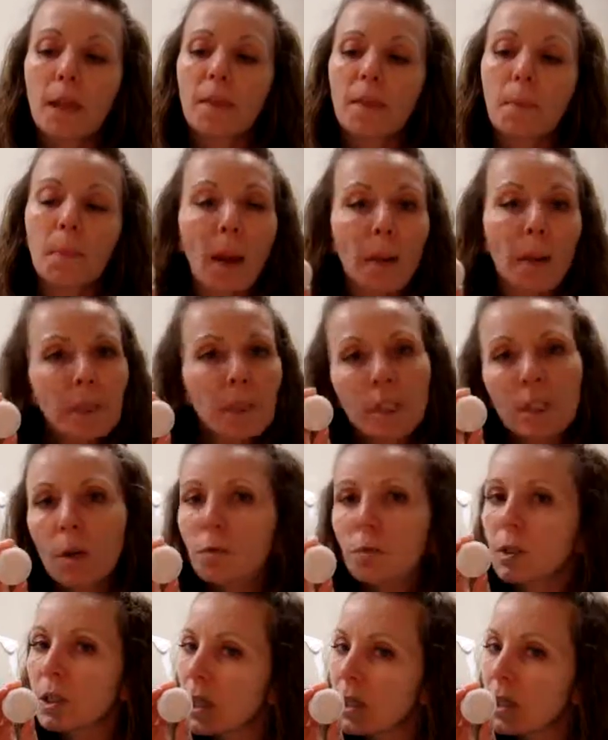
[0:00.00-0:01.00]
The pumice
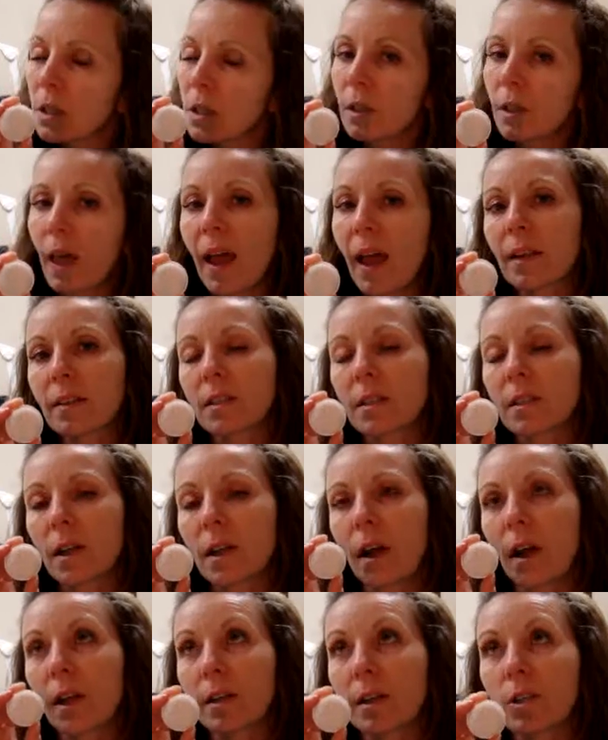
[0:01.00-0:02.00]
stone doesn't last
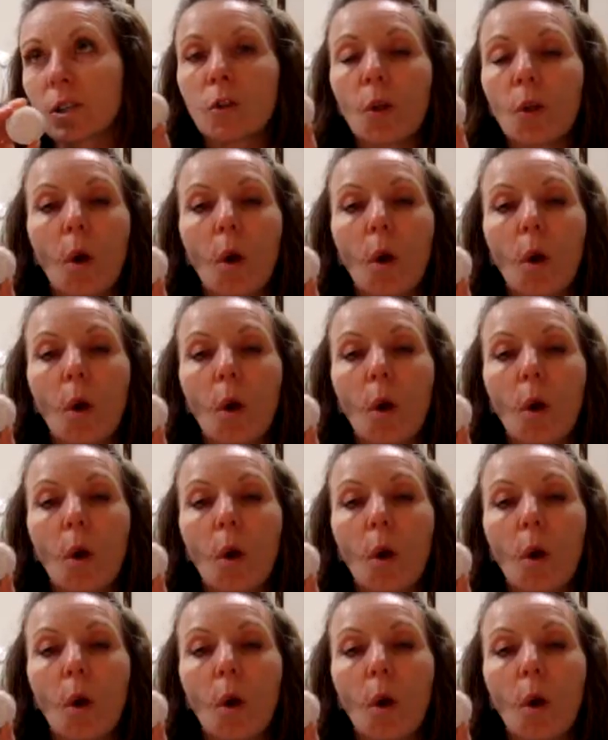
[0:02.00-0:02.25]
as